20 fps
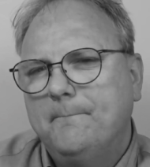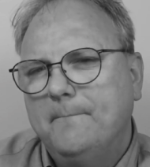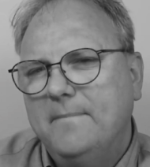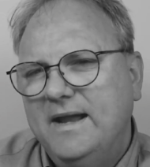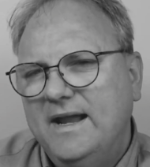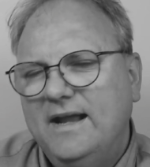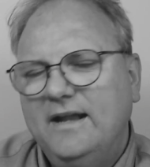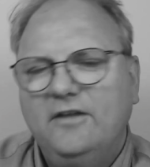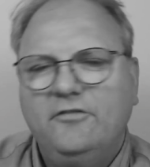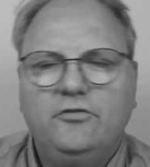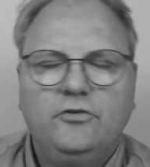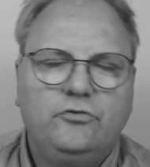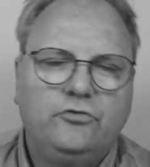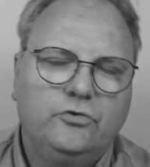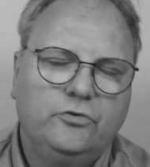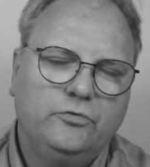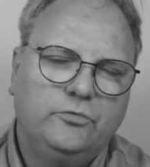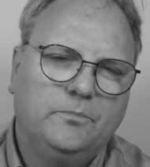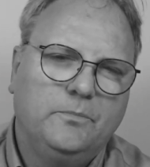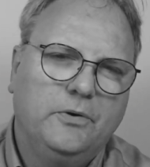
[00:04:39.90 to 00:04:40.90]
And if you
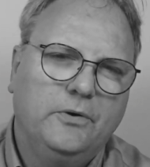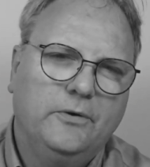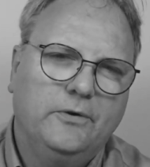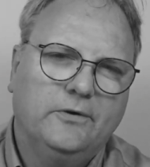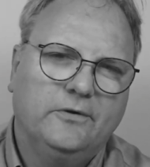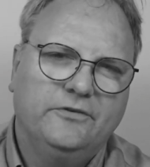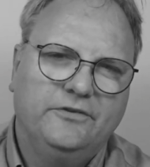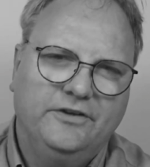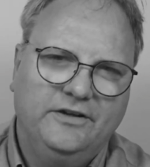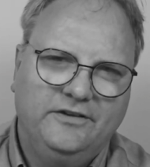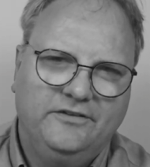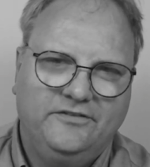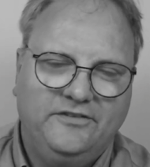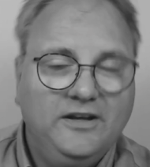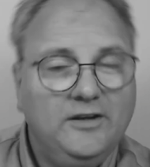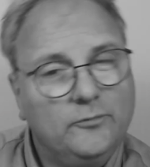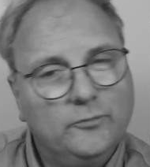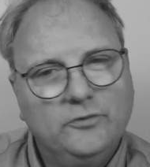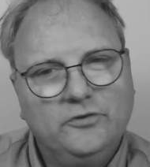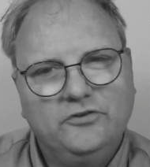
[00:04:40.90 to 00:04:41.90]
chose Pearl, then
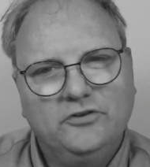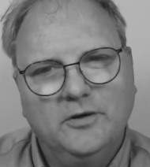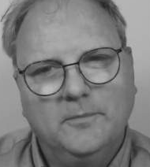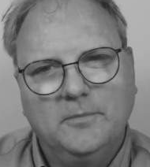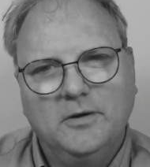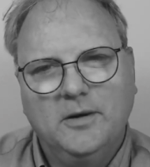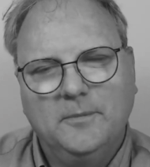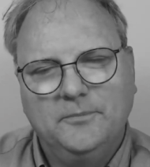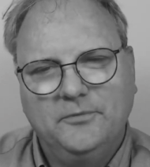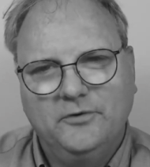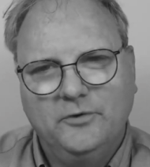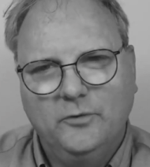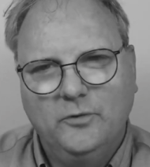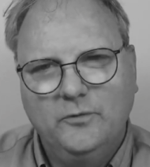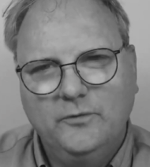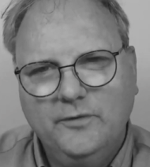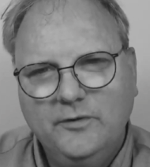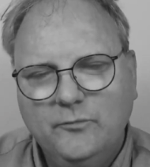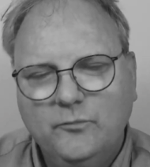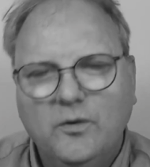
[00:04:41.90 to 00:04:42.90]
Seed would jump up, so
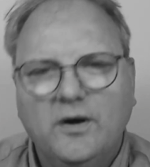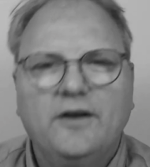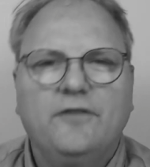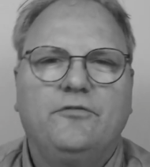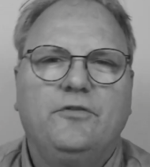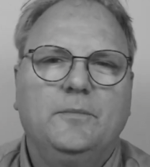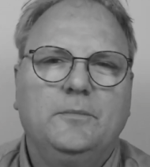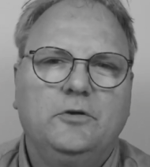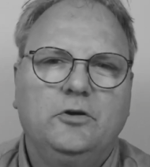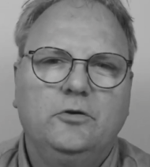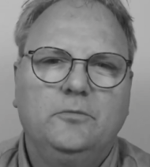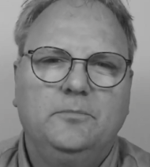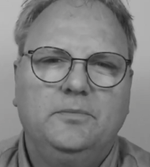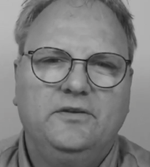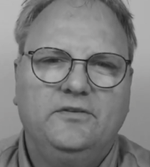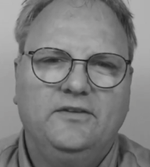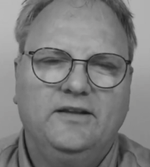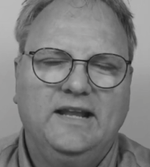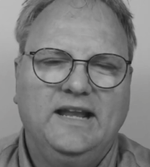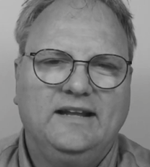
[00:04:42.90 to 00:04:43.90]
only one of them couldn't be
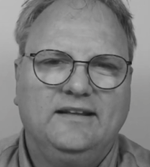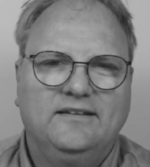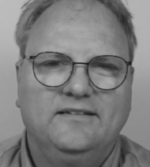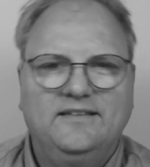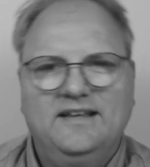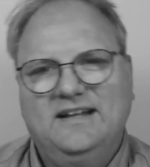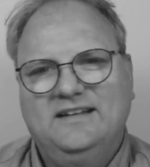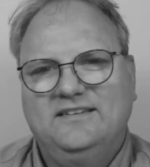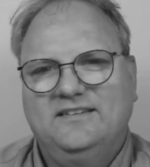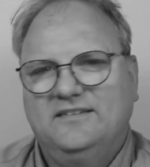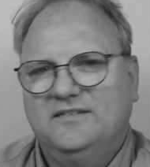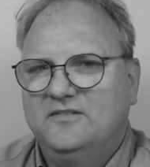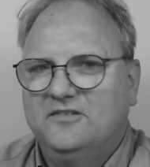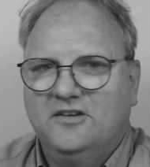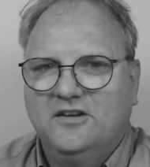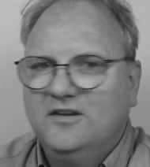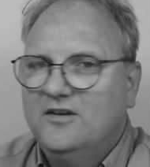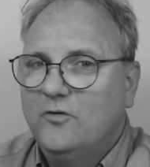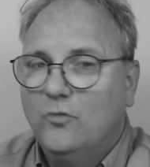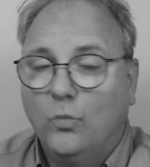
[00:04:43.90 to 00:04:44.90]
selected. That's
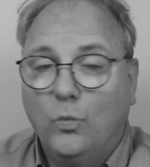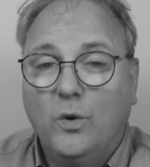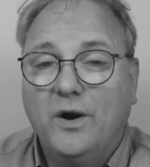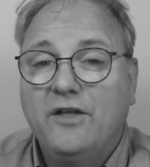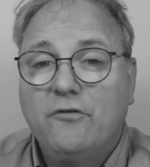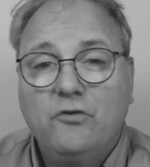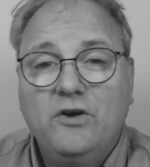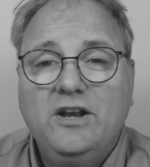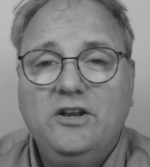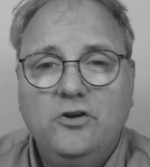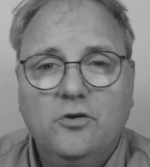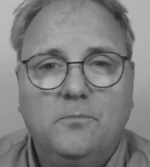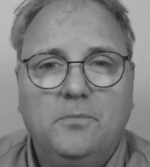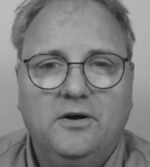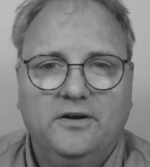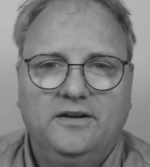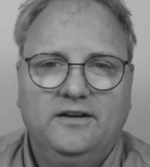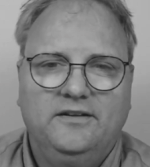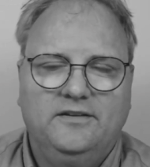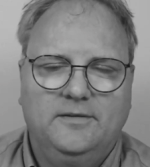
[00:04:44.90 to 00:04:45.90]
what a radio
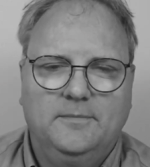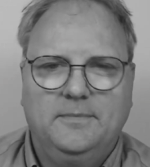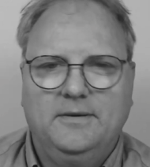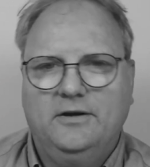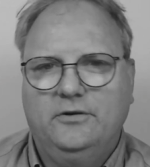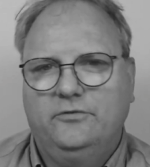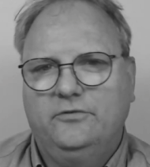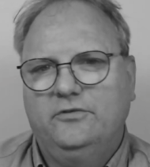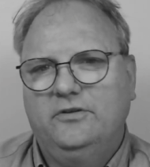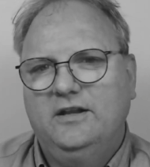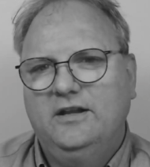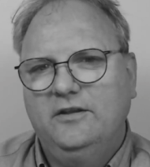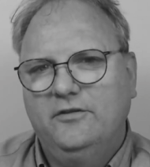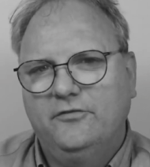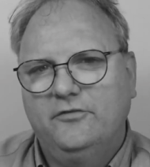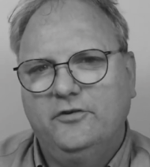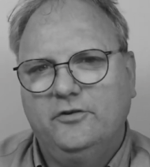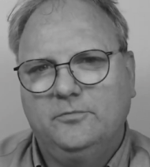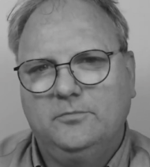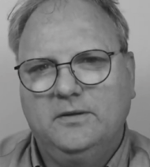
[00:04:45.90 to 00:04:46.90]
button is about in the
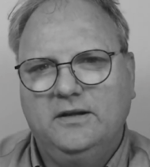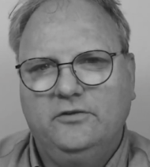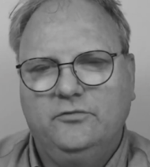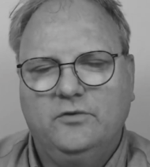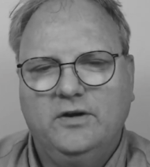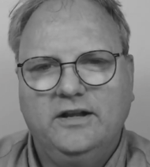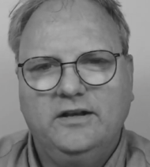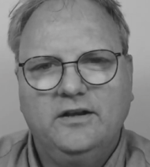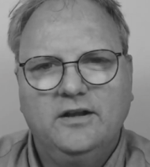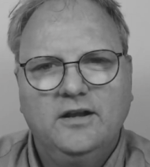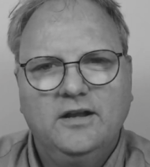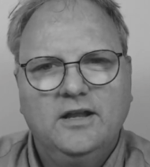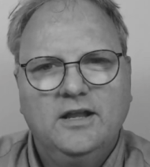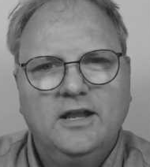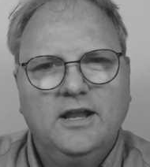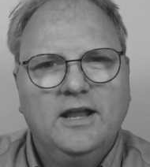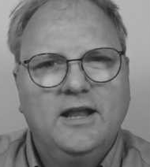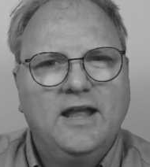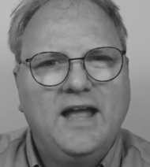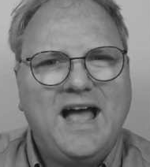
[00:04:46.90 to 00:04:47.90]
first place, right?
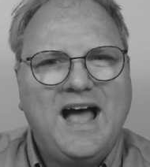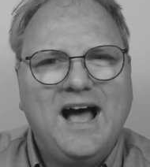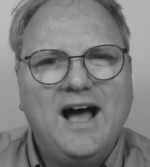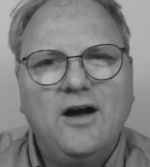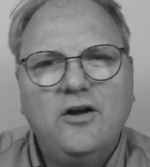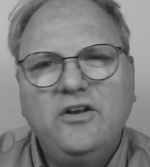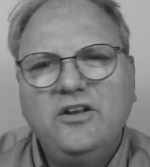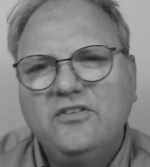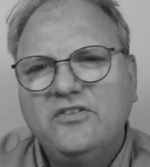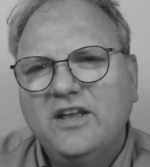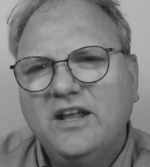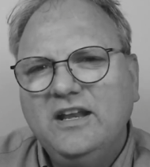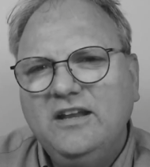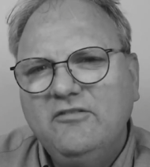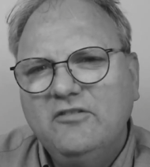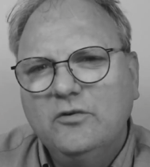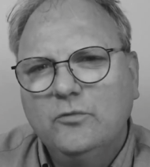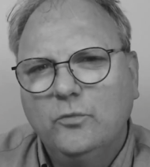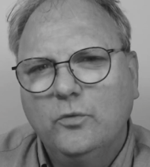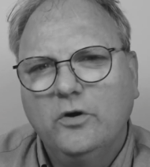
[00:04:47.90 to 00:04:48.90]
How did that
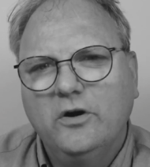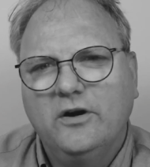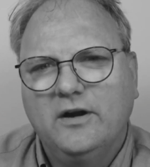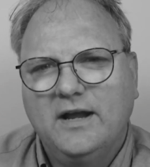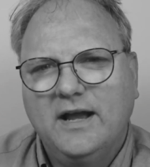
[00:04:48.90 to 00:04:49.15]
even work?